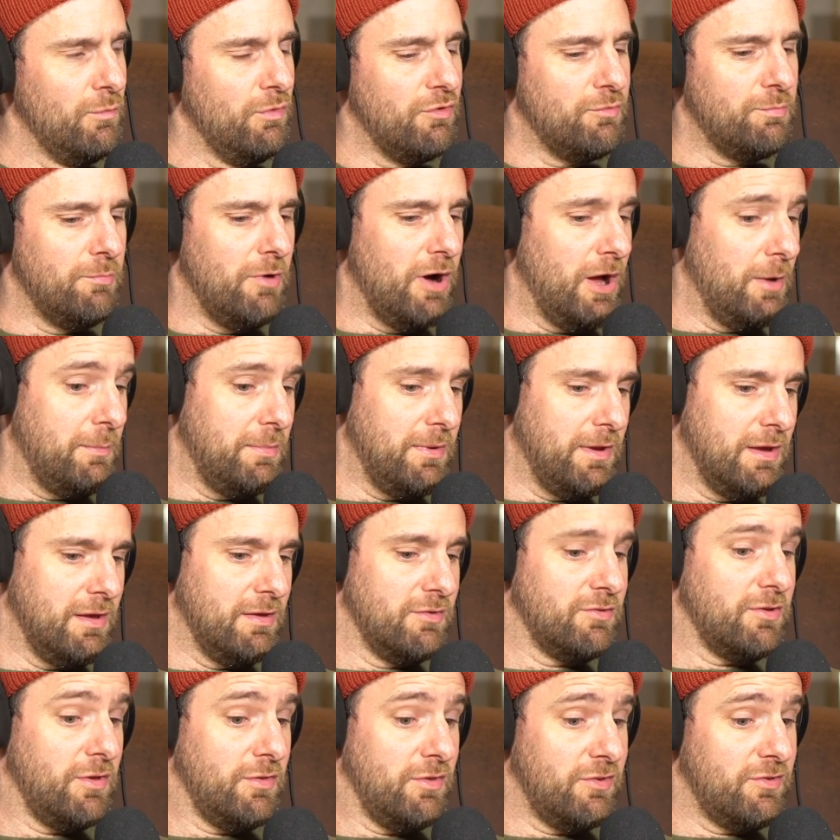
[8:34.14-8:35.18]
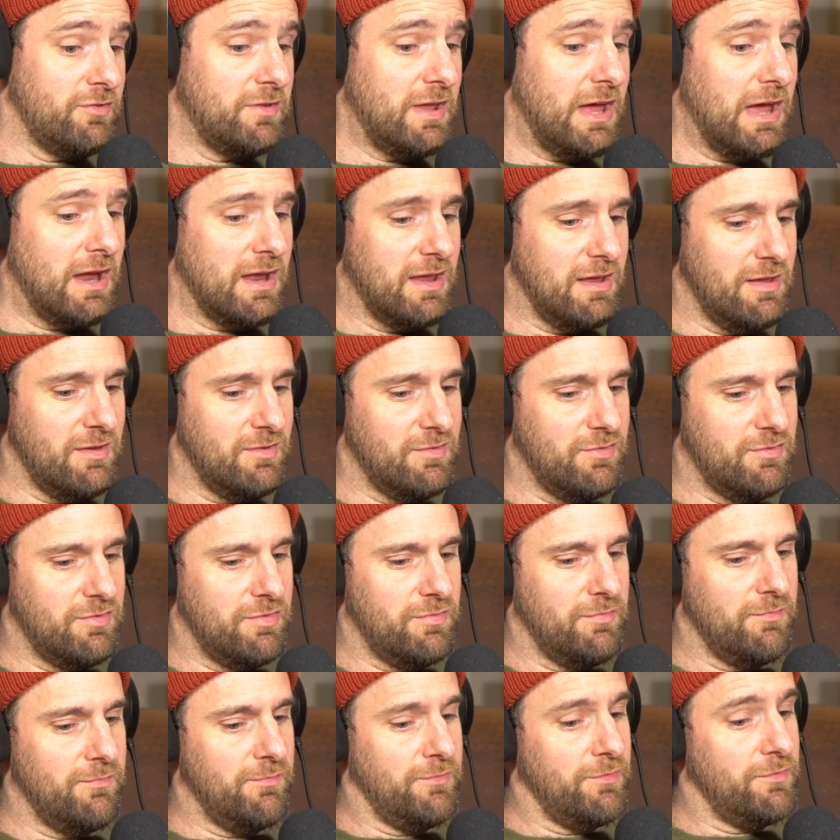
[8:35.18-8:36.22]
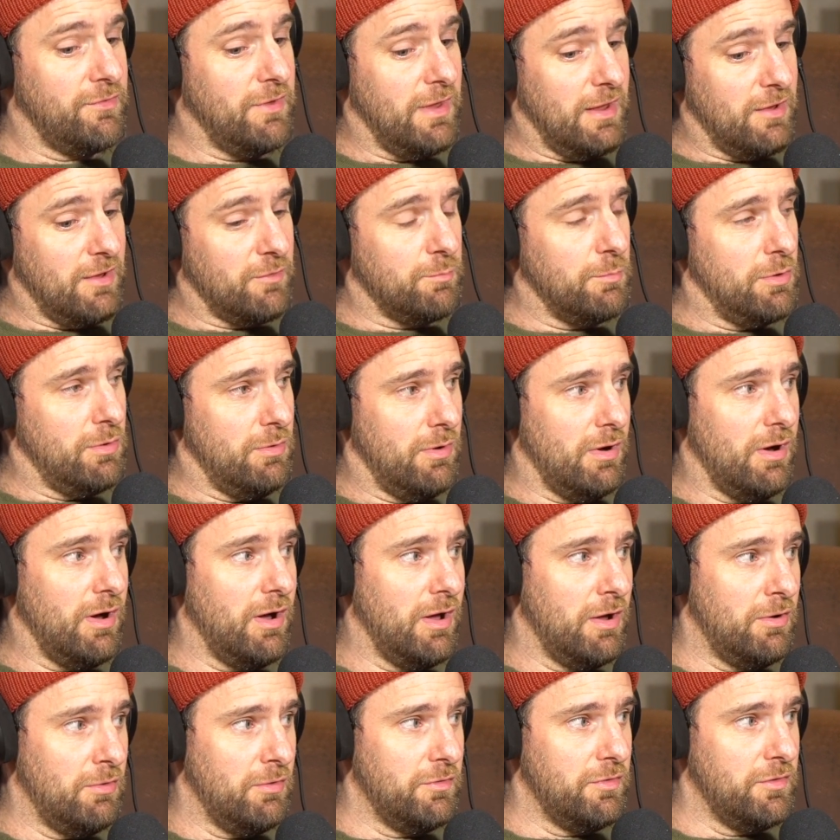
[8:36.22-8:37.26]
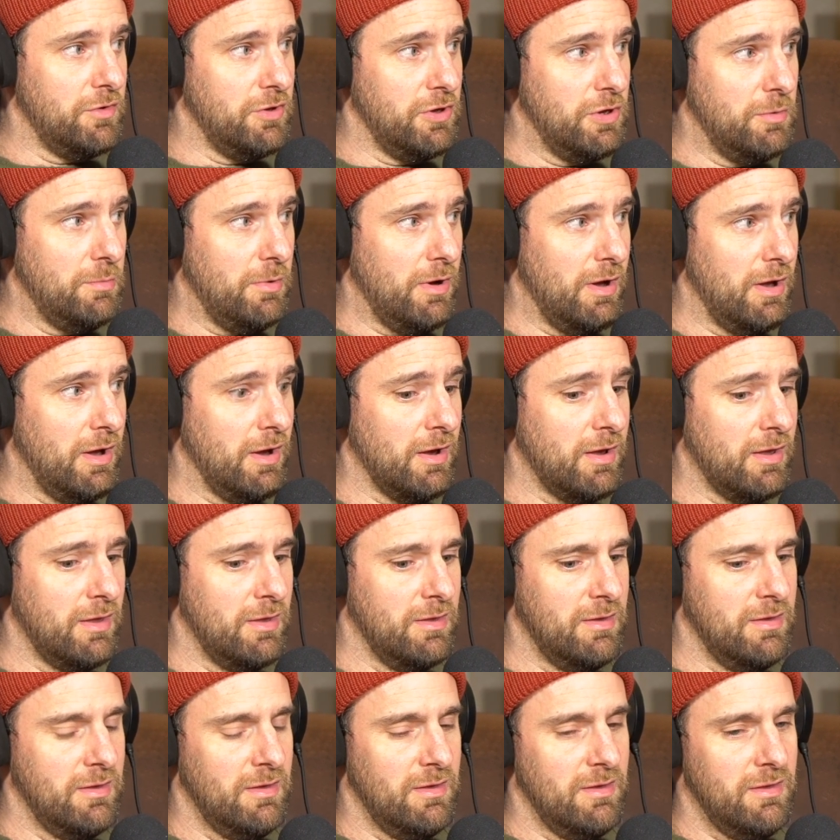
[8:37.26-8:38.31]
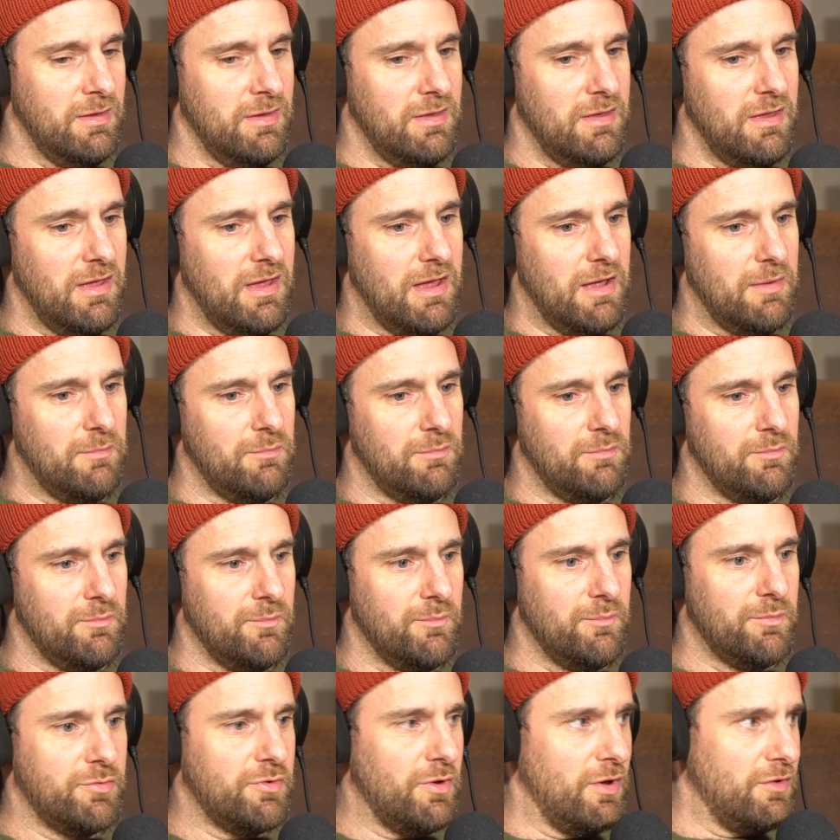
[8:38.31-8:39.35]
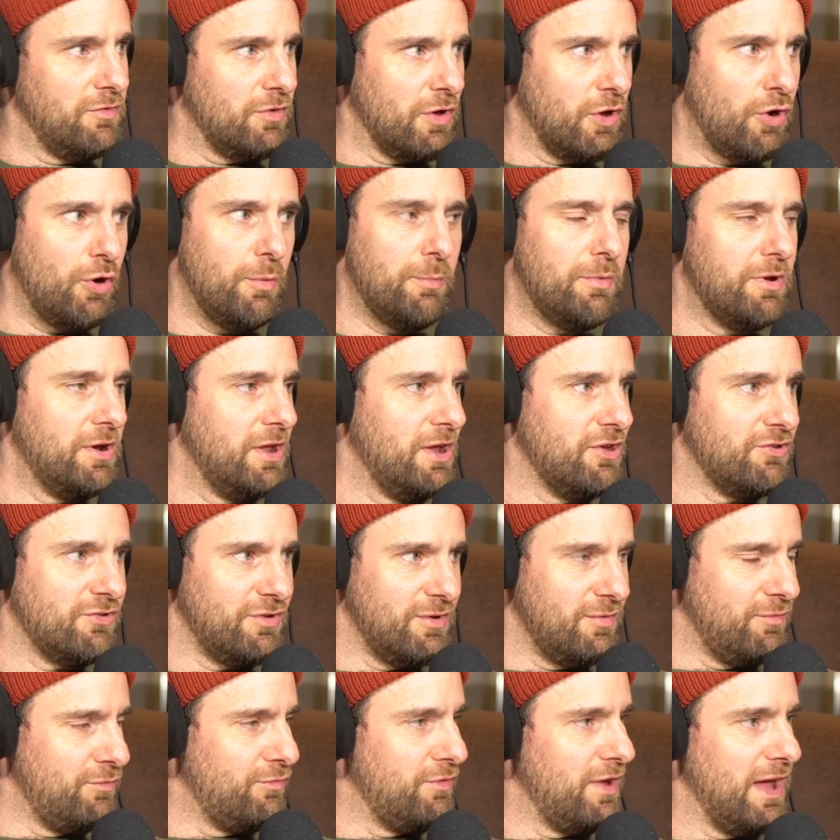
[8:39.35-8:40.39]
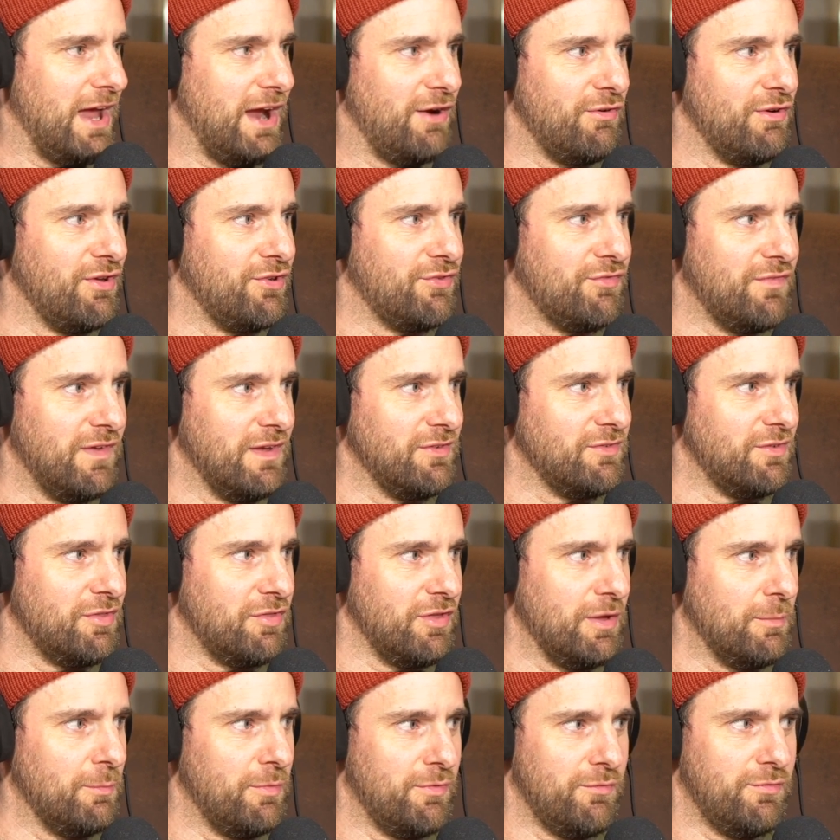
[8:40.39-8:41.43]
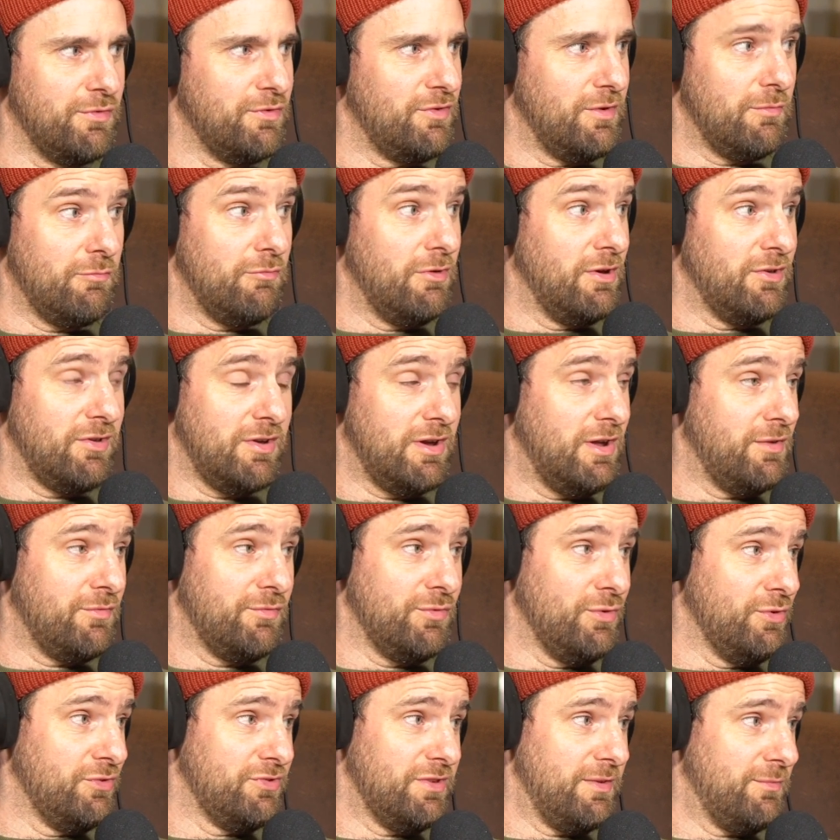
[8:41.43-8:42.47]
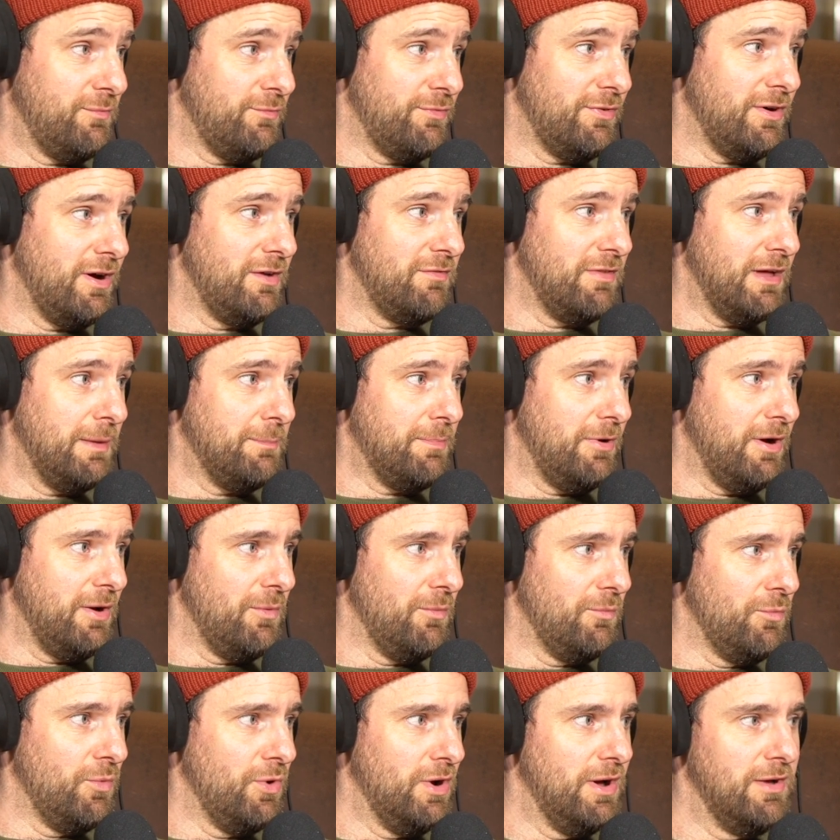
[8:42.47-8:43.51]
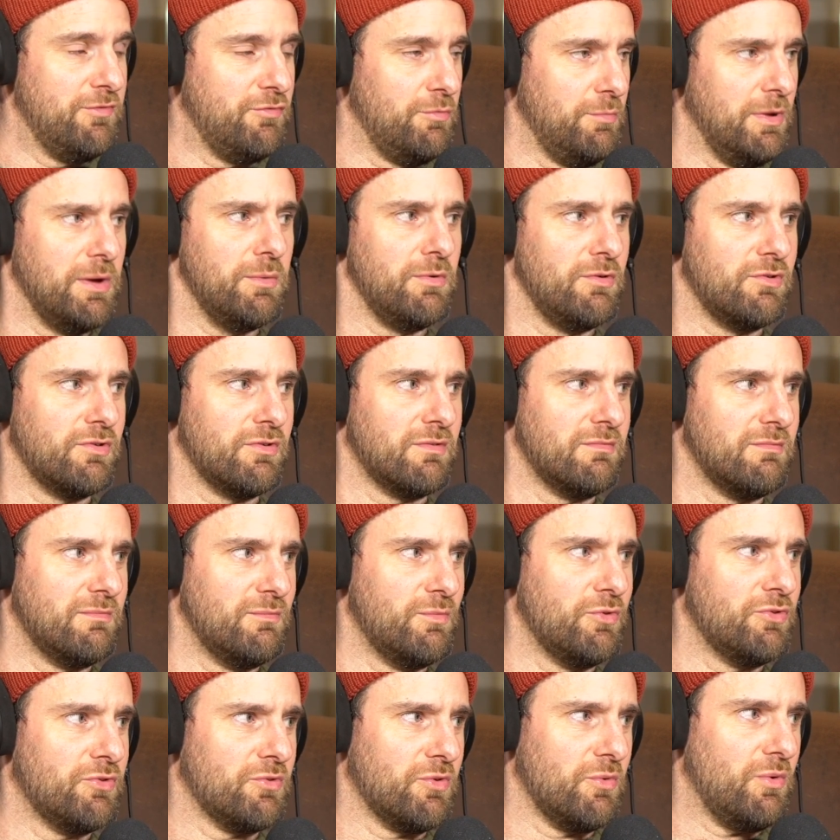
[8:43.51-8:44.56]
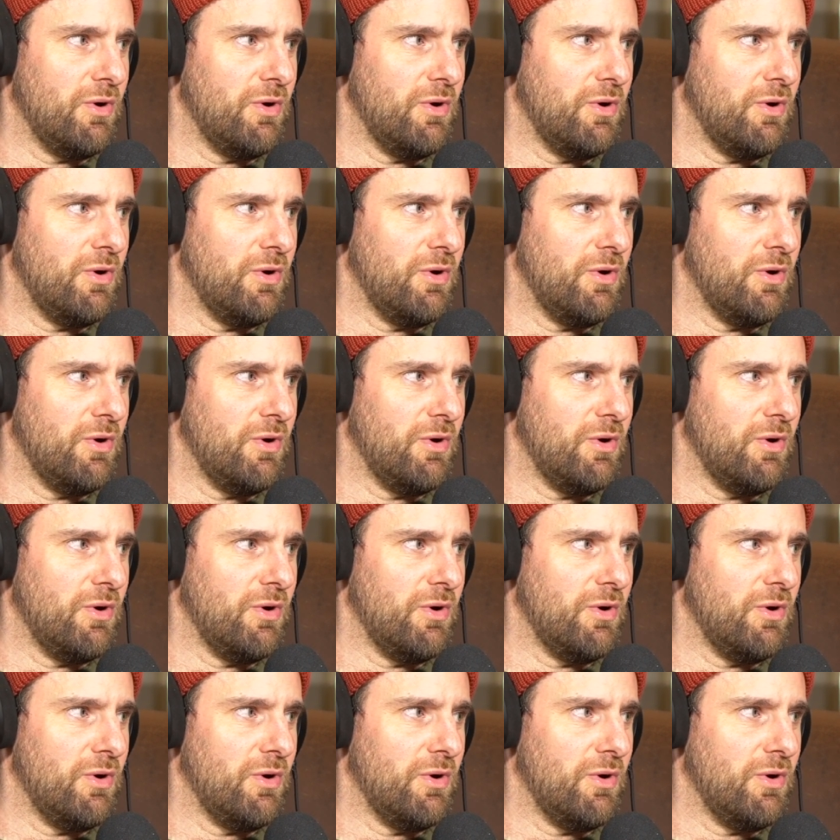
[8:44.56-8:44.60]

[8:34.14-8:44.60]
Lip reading: Which might be, so the stack is 6 mil higher on the new bike. So it's a combination of various things, I think. But for some reason at 475, that bike worked for me, which was